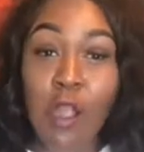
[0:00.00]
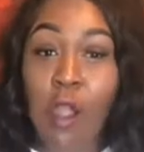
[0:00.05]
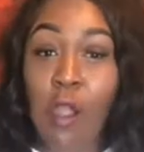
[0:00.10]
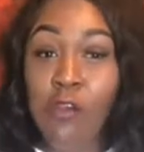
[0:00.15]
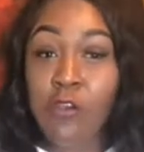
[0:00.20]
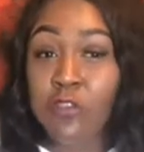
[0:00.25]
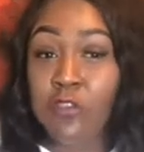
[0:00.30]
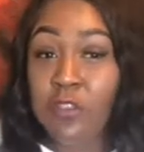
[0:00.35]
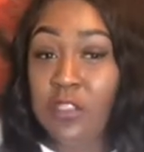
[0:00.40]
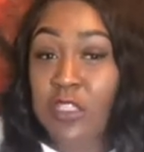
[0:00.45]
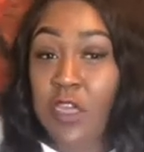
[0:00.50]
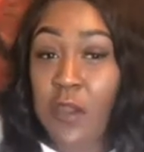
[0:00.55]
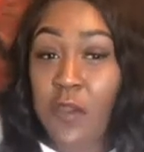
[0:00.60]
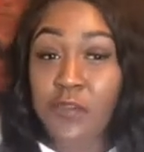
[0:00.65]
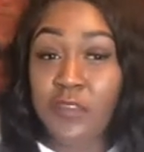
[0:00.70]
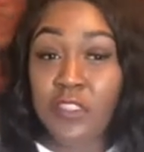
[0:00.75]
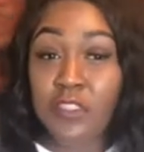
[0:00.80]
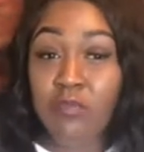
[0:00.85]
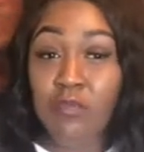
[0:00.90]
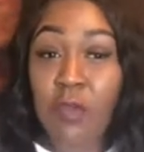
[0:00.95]
going on
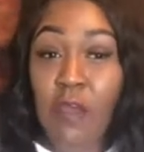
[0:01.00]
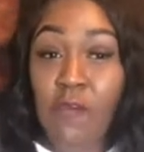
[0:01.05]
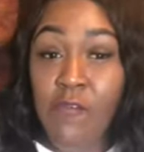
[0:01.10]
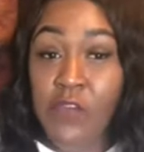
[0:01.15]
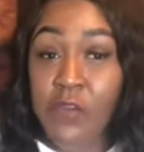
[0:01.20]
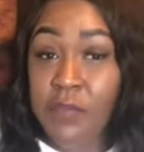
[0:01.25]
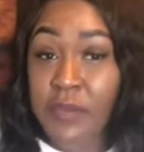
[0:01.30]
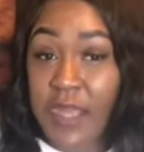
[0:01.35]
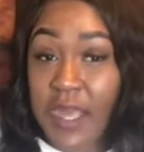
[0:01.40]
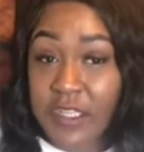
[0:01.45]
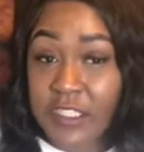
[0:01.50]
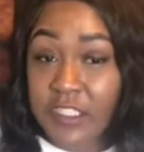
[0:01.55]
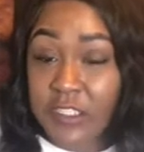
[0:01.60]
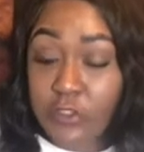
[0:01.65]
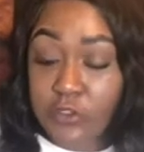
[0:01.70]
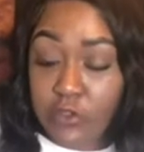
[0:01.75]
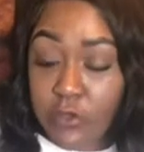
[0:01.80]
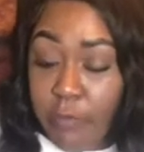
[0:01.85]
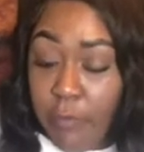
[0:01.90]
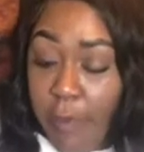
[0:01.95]
this month for Black
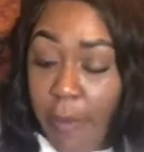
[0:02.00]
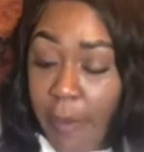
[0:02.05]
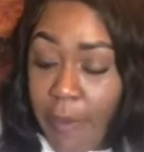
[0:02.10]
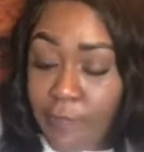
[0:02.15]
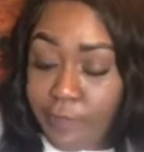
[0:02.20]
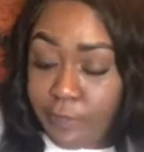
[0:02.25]
History Month.